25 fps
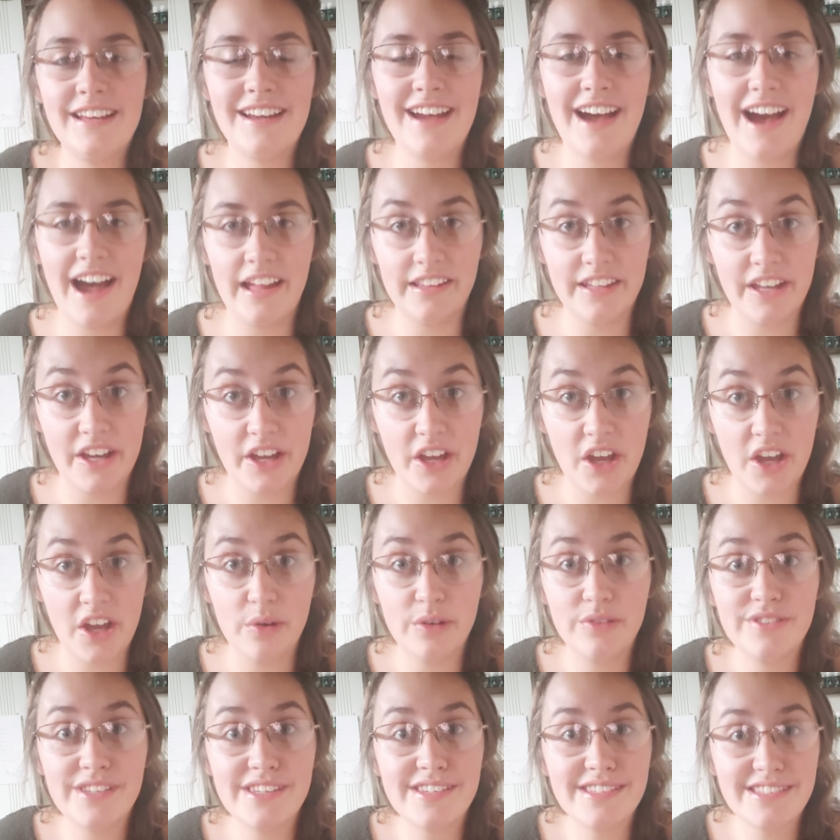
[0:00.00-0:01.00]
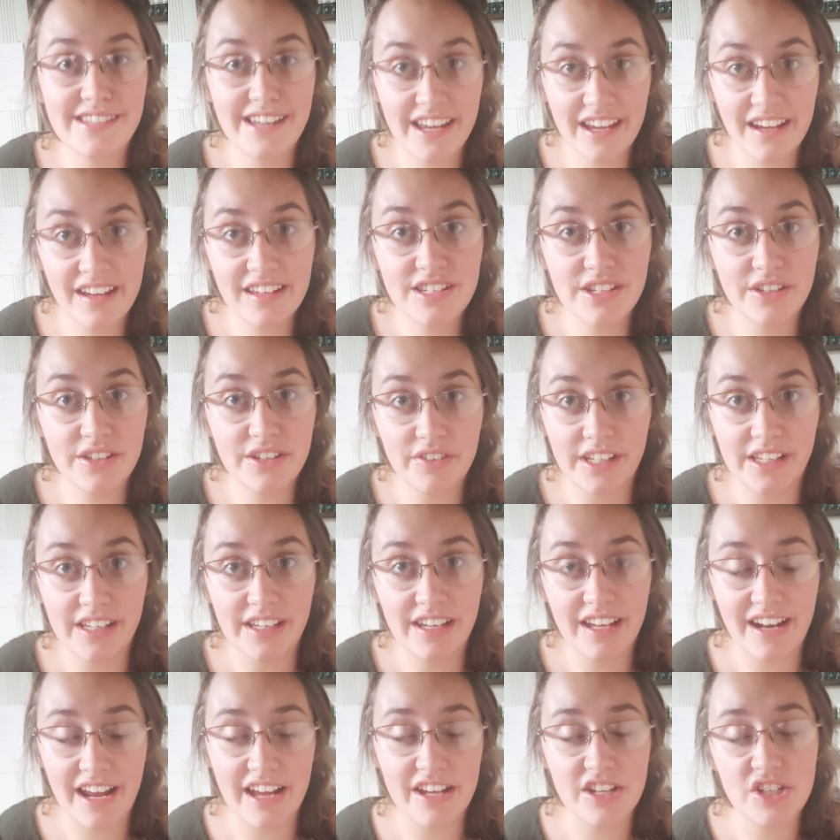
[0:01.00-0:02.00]
I let go of this
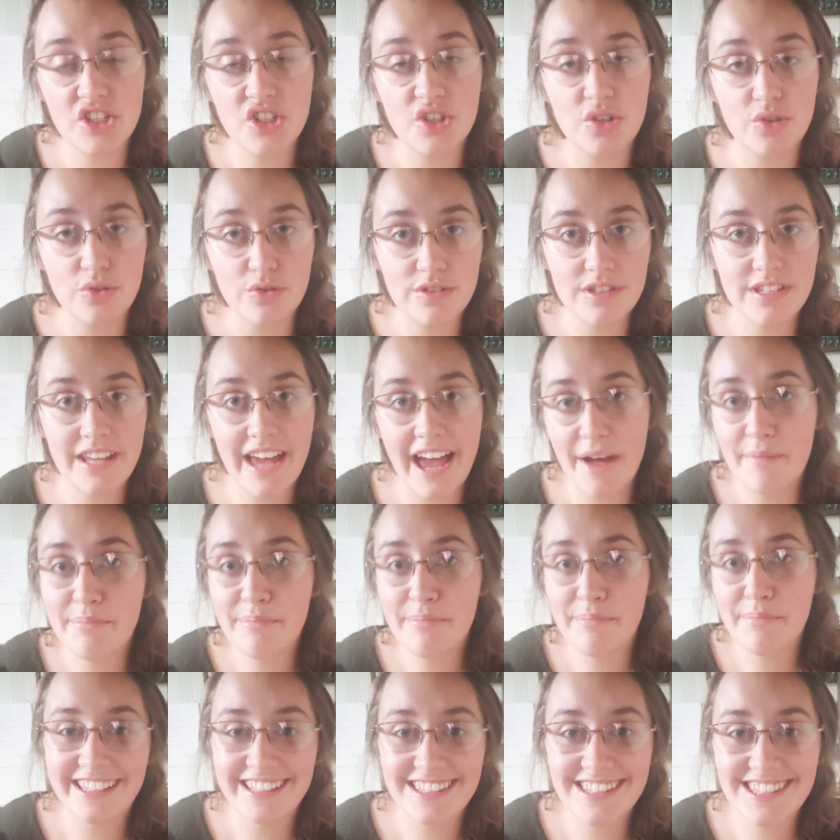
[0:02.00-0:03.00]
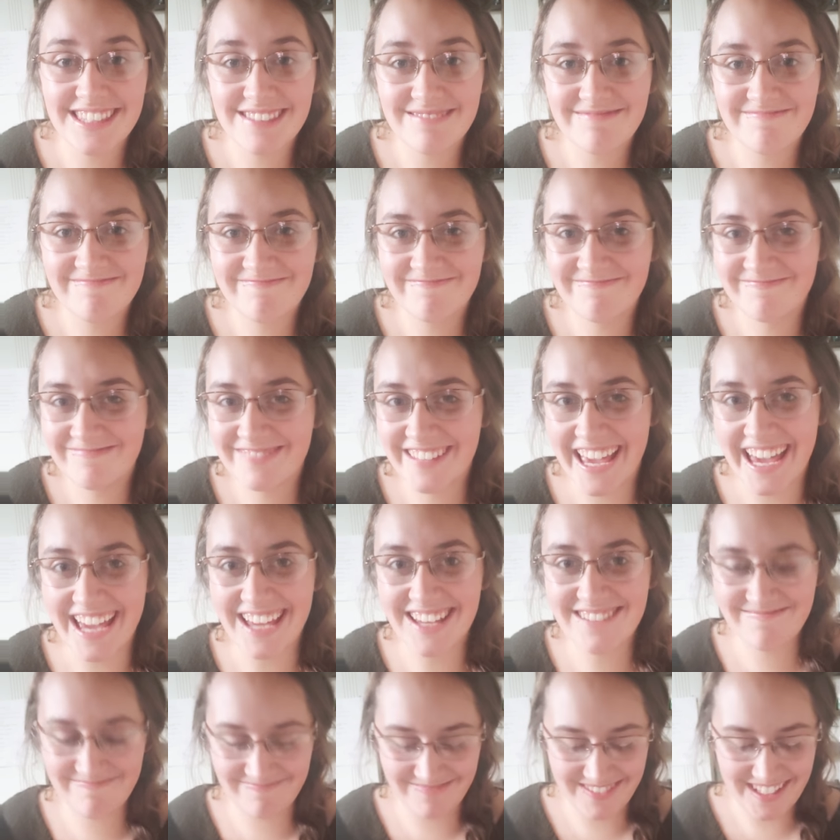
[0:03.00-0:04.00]
negativity and I choose happiness.
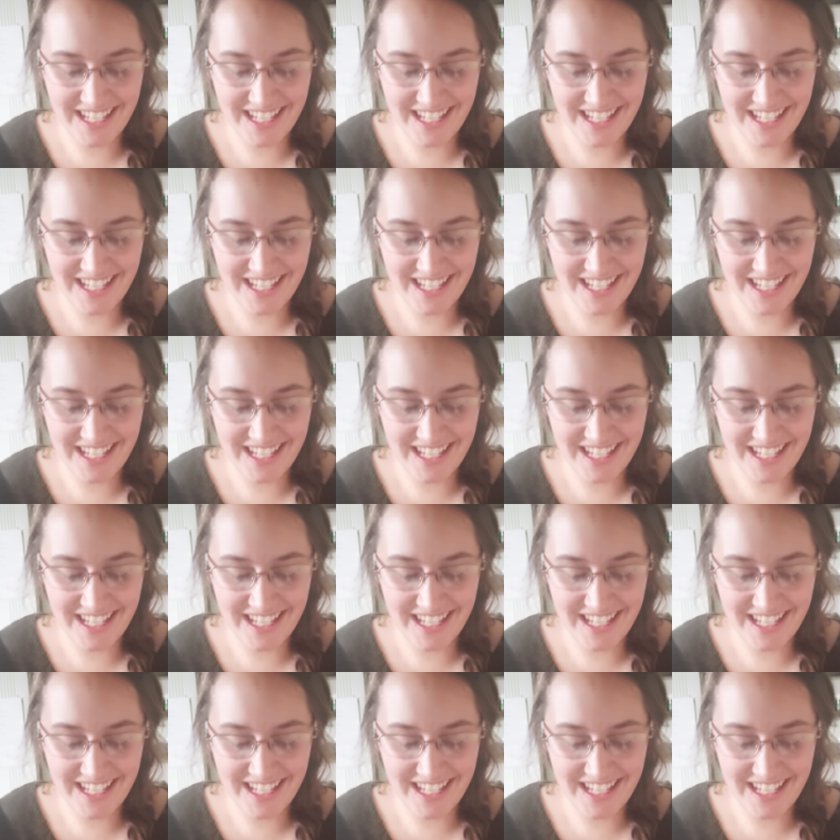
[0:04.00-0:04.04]
Okay?